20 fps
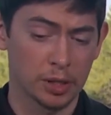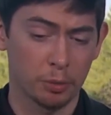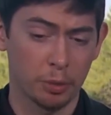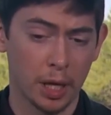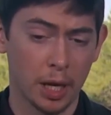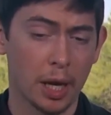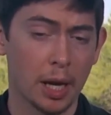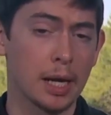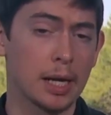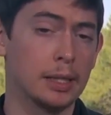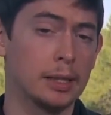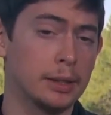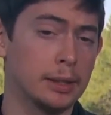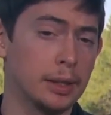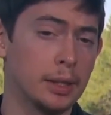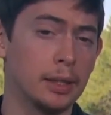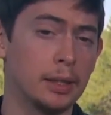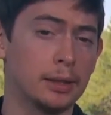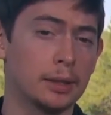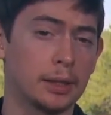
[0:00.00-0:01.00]
The word
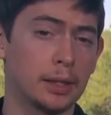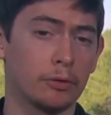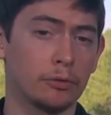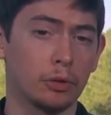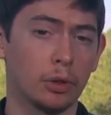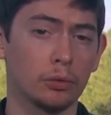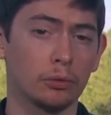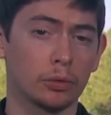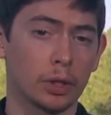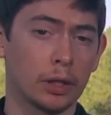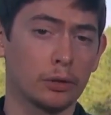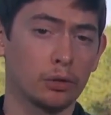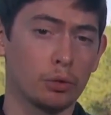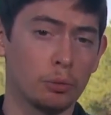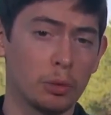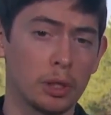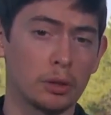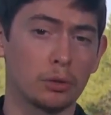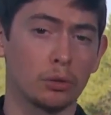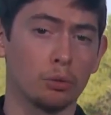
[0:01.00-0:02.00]
ontology was
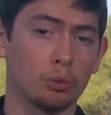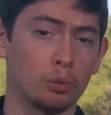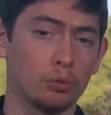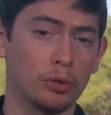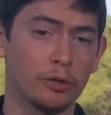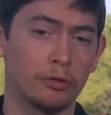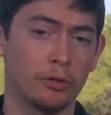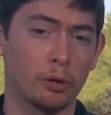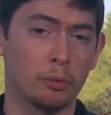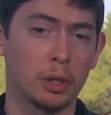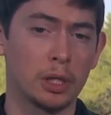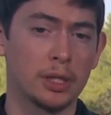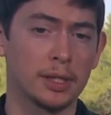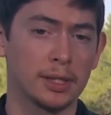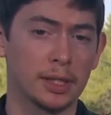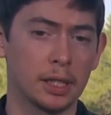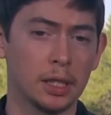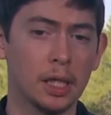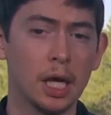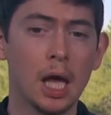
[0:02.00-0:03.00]
imported from
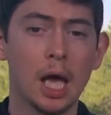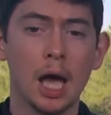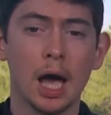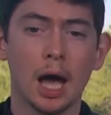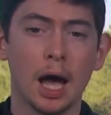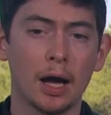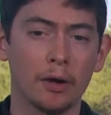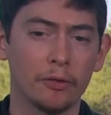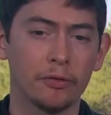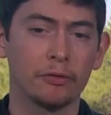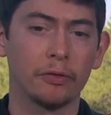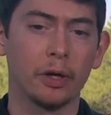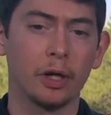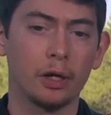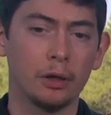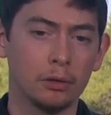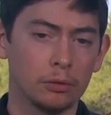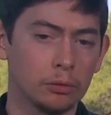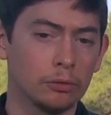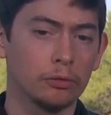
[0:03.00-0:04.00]
philosophy. It was borrowed
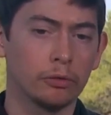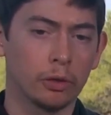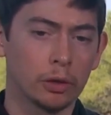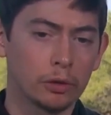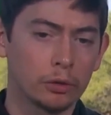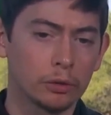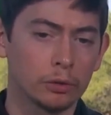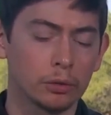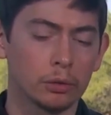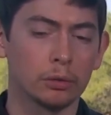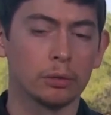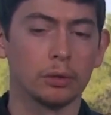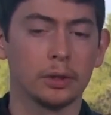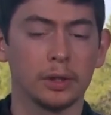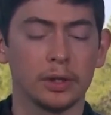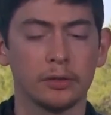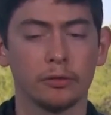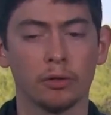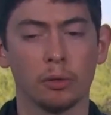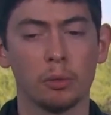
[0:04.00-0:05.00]
from philosophy by
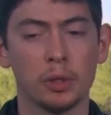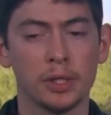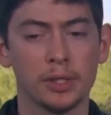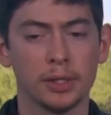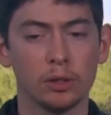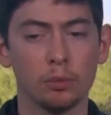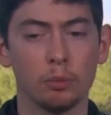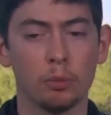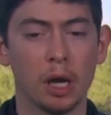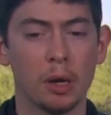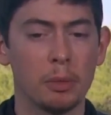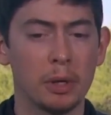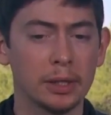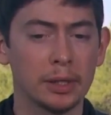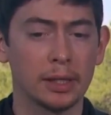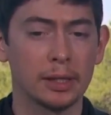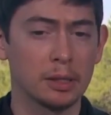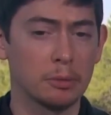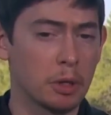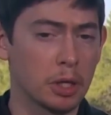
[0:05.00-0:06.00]
the designer of
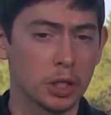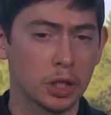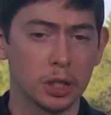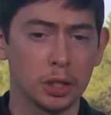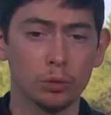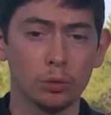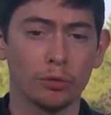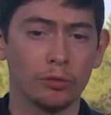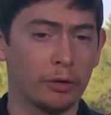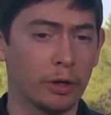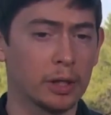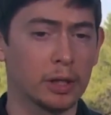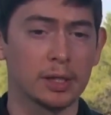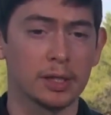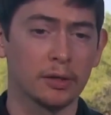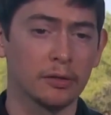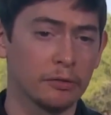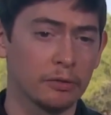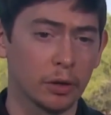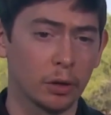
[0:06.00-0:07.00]
artificial
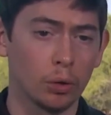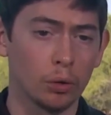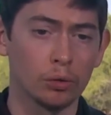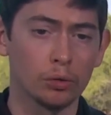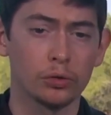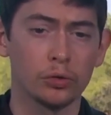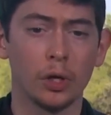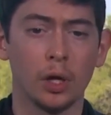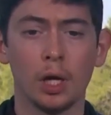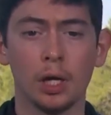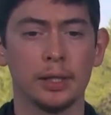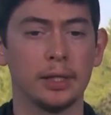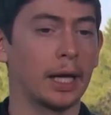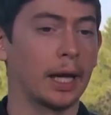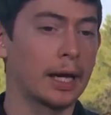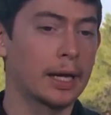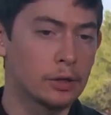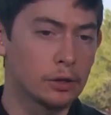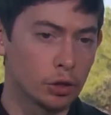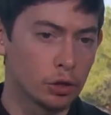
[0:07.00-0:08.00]
intelligence, John McCarthy,